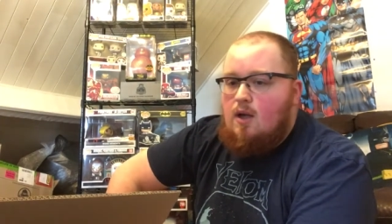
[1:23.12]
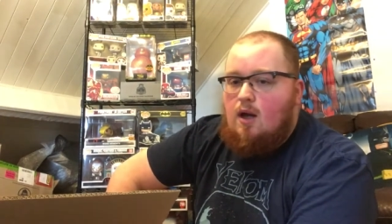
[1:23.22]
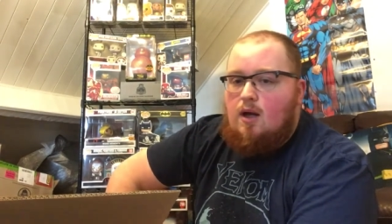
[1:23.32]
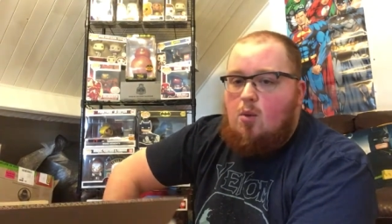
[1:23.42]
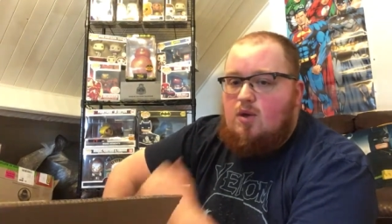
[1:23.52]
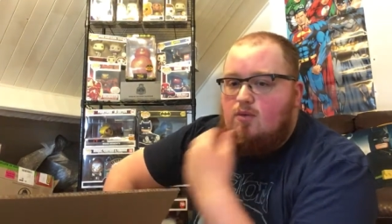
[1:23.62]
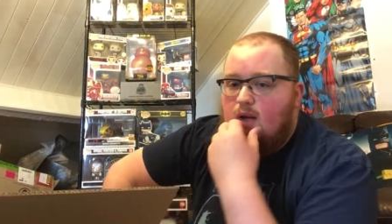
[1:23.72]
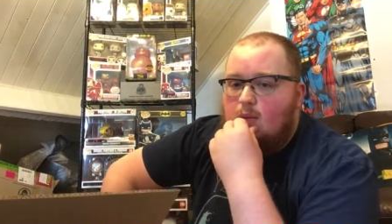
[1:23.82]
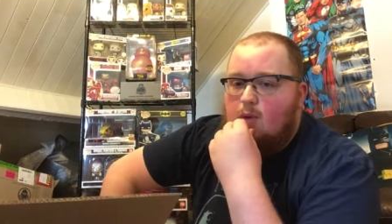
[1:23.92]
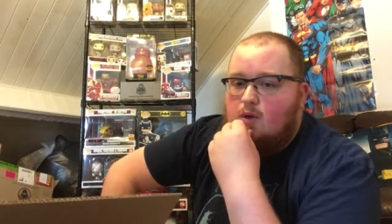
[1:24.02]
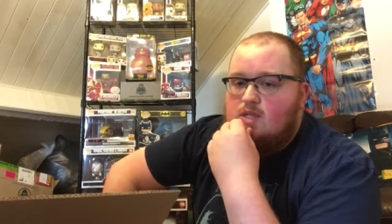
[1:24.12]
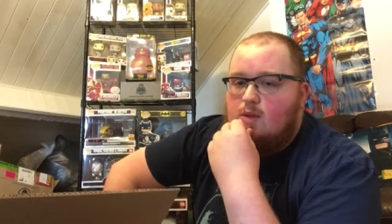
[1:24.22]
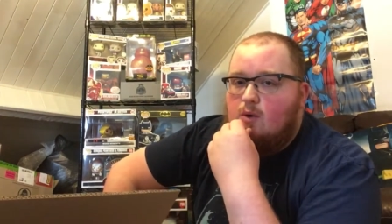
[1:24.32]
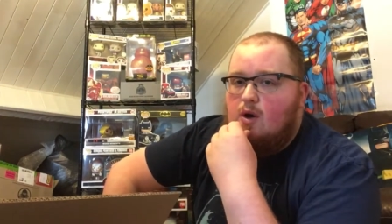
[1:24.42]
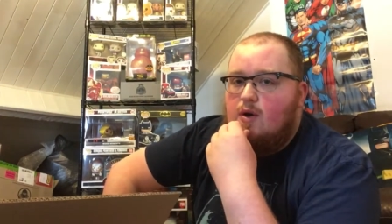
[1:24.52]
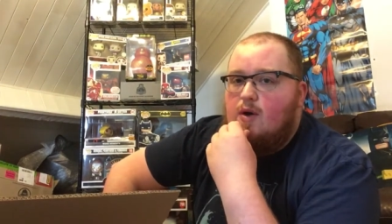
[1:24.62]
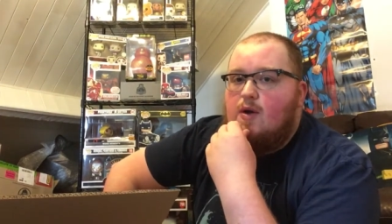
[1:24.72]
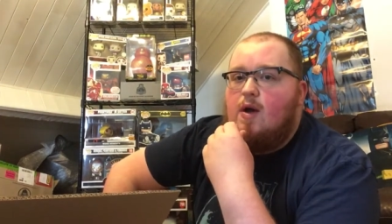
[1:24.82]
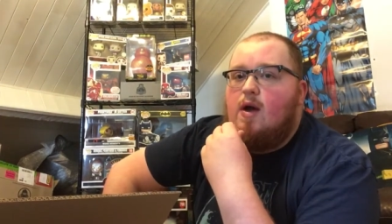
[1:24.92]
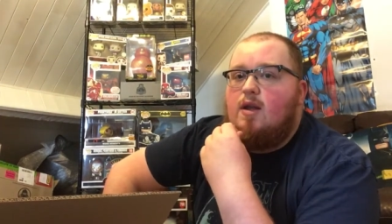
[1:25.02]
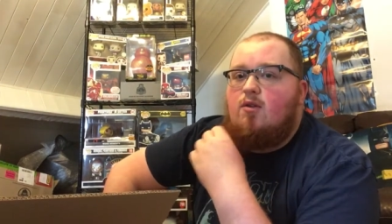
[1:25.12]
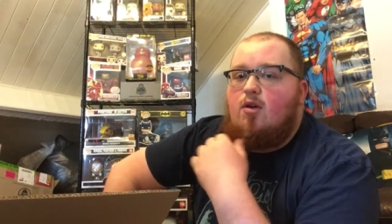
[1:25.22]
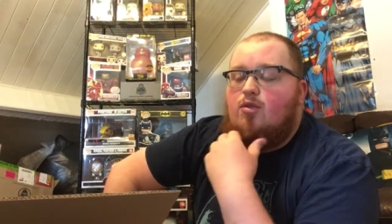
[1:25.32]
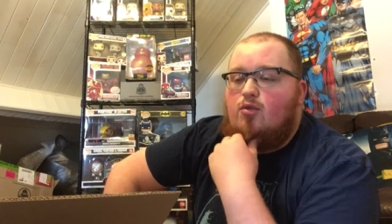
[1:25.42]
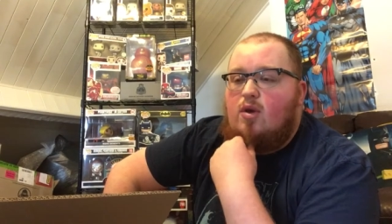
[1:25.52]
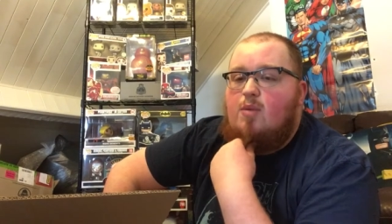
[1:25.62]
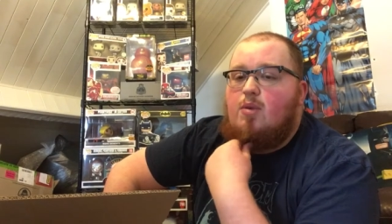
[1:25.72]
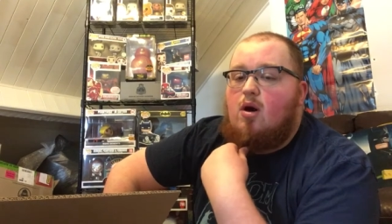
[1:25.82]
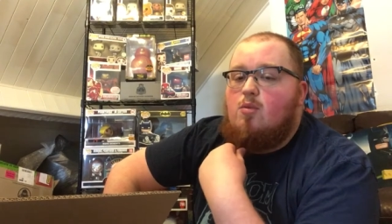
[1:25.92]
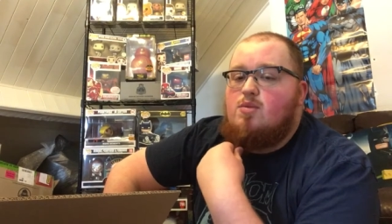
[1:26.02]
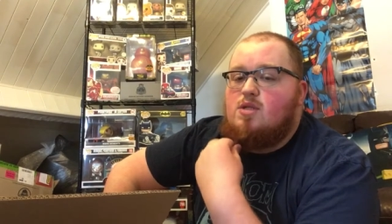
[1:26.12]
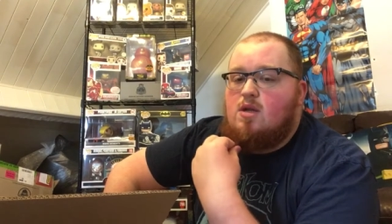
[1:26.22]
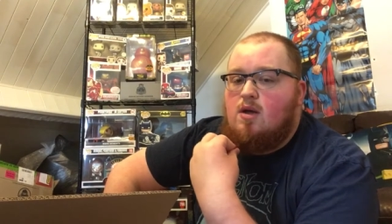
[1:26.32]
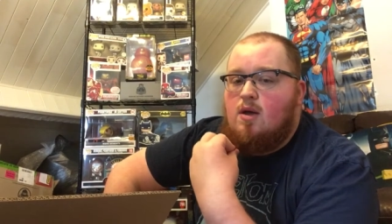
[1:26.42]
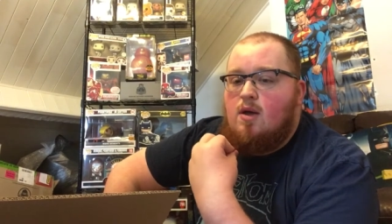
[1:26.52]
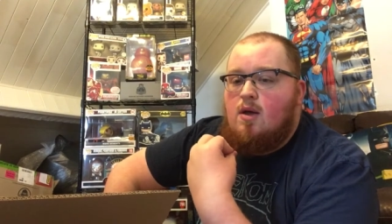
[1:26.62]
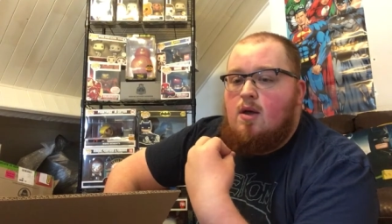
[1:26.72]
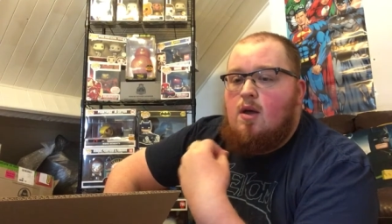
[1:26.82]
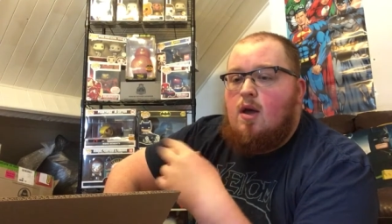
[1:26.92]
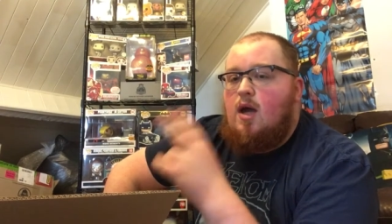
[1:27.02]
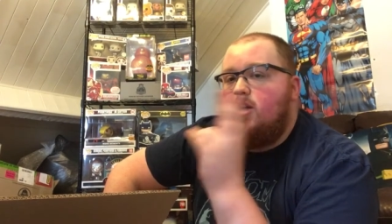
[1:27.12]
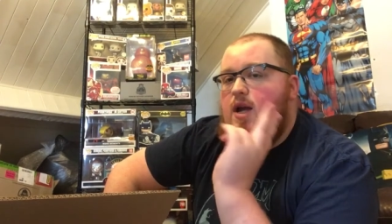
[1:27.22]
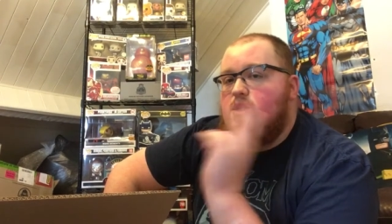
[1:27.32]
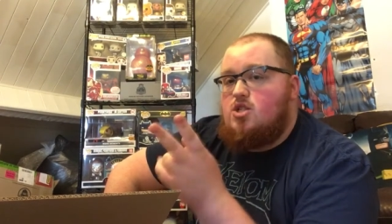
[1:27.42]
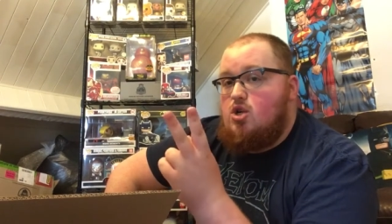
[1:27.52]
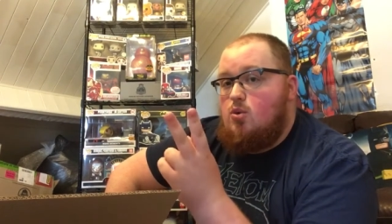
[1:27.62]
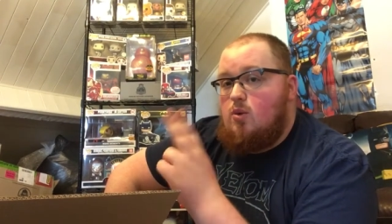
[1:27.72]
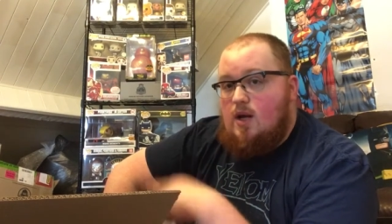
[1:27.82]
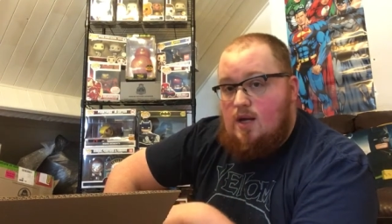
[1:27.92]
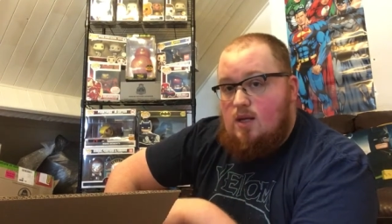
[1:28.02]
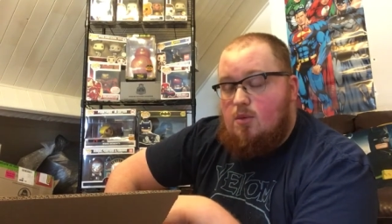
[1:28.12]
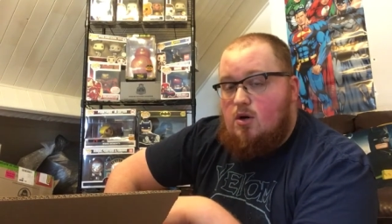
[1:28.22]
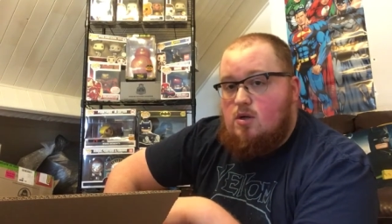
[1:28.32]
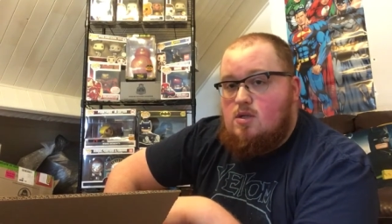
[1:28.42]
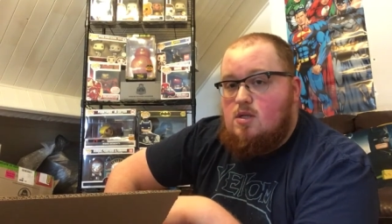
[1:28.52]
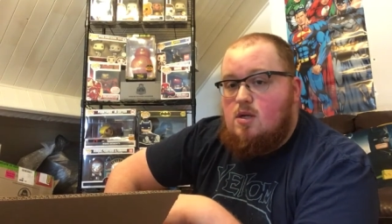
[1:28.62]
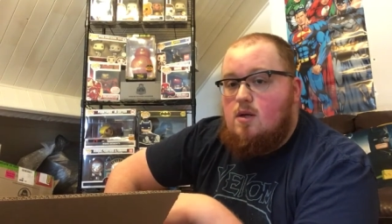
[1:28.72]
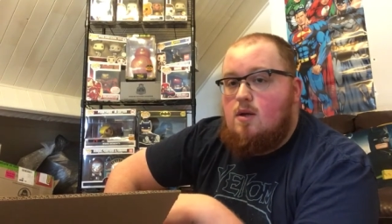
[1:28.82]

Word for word: I know, but the Rick and Morty one, uh, there are three pops, and you get two in the box.